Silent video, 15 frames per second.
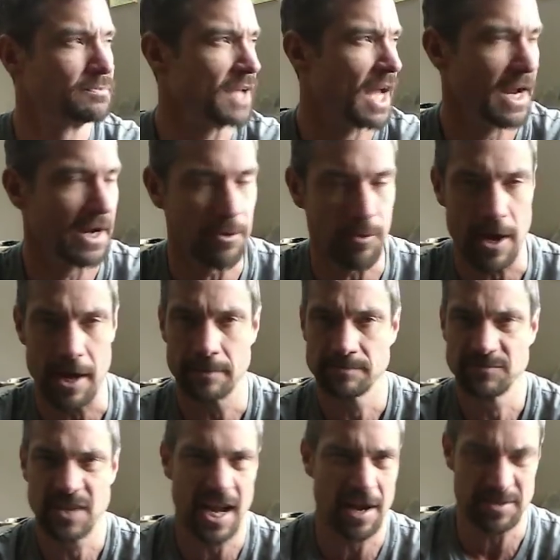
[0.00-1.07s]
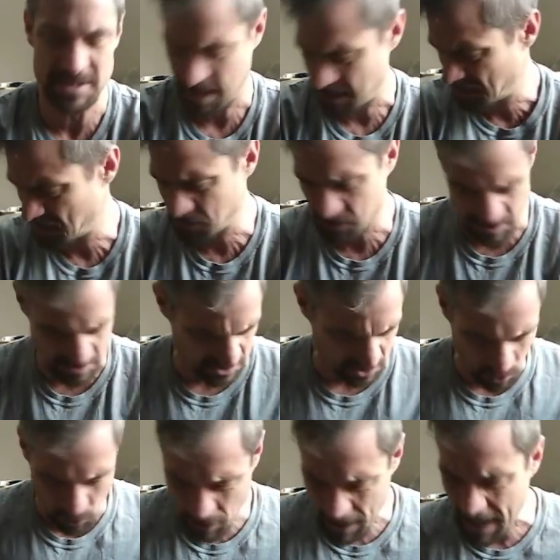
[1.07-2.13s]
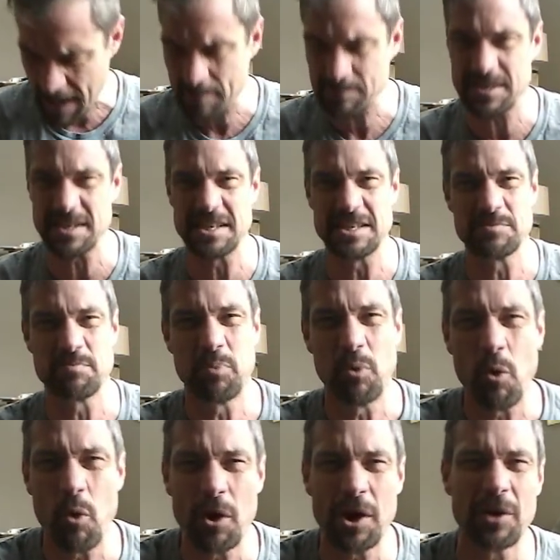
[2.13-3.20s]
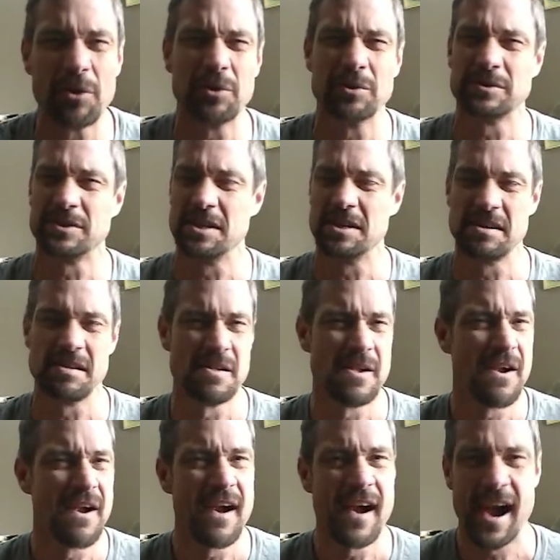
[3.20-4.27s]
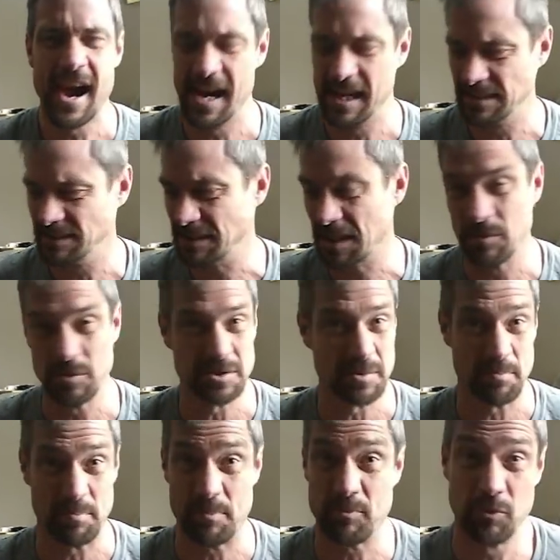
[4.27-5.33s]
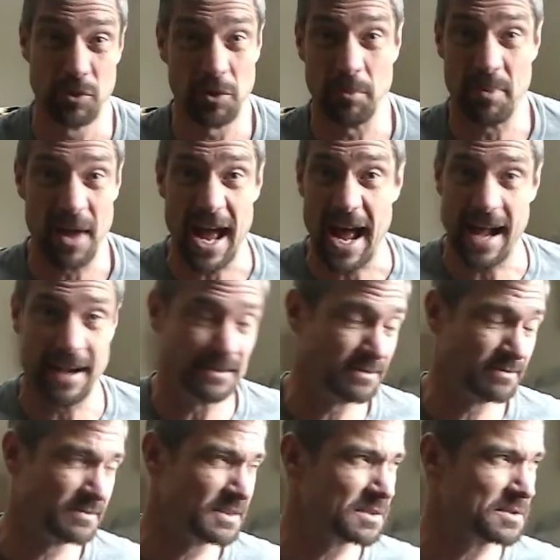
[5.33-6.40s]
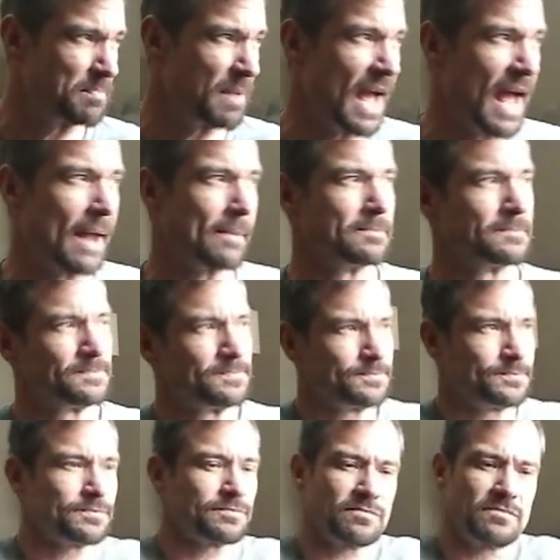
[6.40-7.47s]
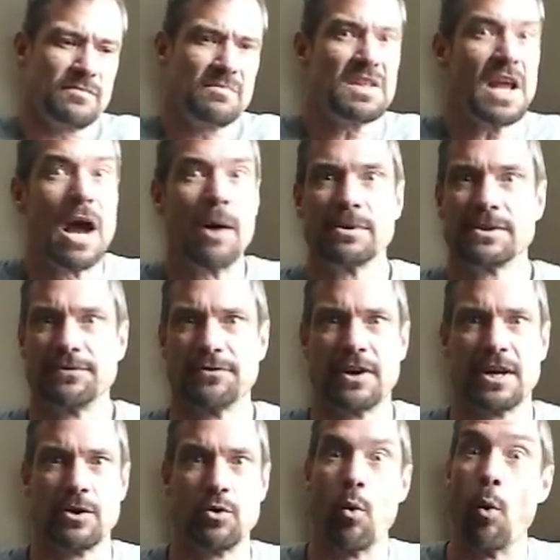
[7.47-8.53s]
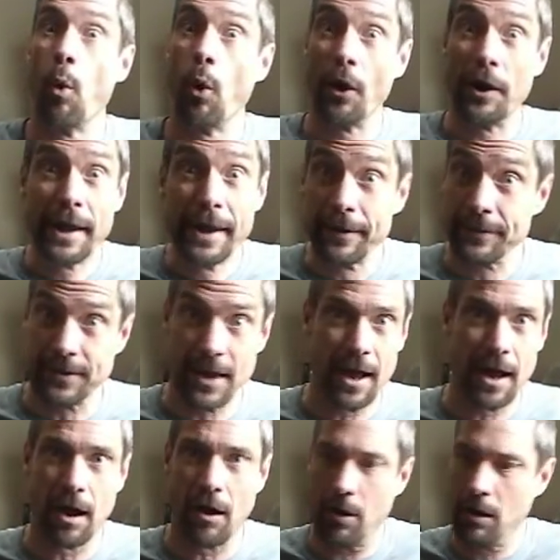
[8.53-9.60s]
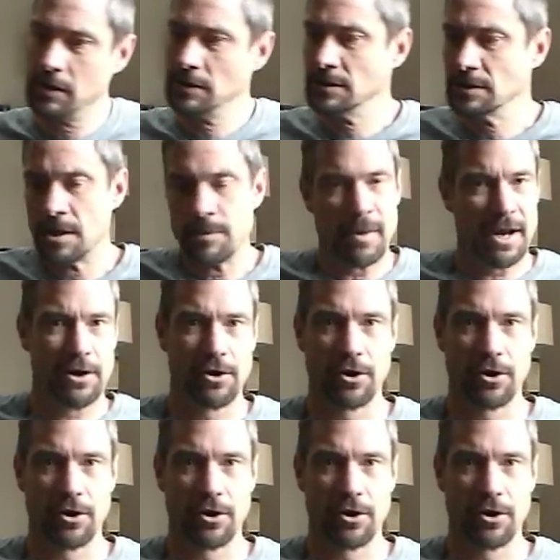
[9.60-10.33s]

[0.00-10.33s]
Anyway, now I was getting these cramps and these boils, and it was real bad. It was bad. I was freaking horny as hell. My